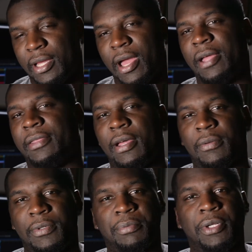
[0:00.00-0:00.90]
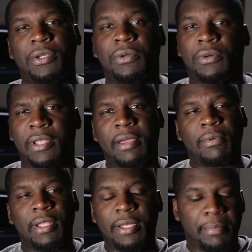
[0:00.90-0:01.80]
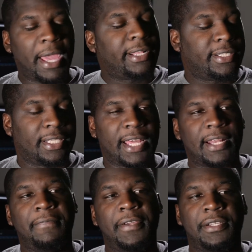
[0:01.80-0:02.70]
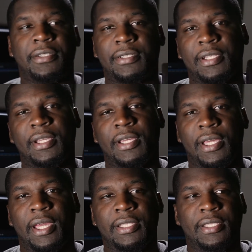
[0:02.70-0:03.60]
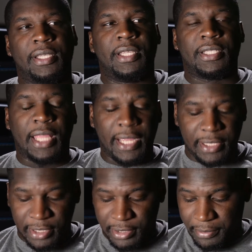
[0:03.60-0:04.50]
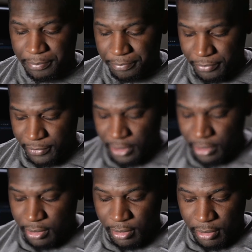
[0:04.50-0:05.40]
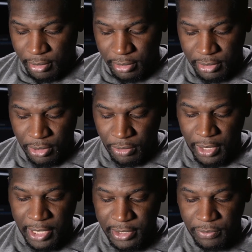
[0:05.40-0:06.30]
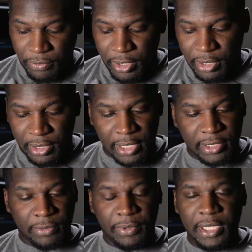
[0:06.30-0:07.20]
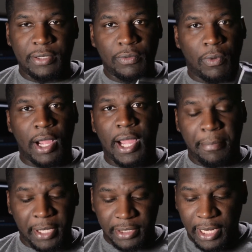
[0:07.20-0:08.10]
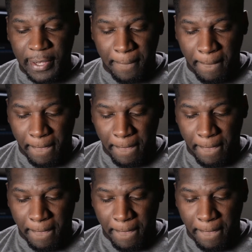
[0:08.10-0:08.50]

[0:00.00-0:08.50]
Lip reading: I thought it was pretty cool. They really packed a lot of features into this light system. So that's the reason why I picked it up.